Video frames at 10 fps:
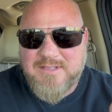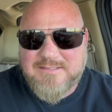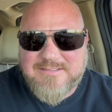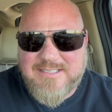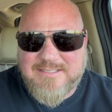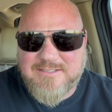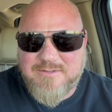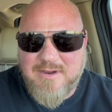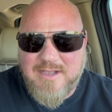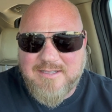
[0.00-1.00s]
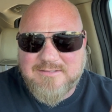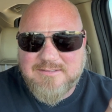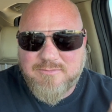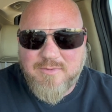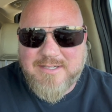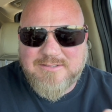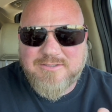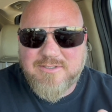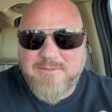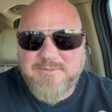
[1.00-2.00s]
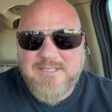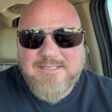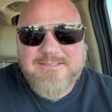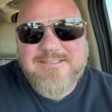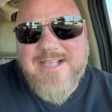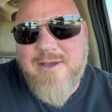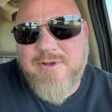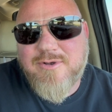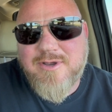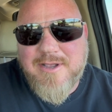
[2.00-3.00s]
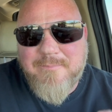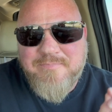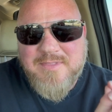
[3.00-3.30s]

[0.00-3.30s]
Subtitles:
seasoned rice, red strips, sour cream,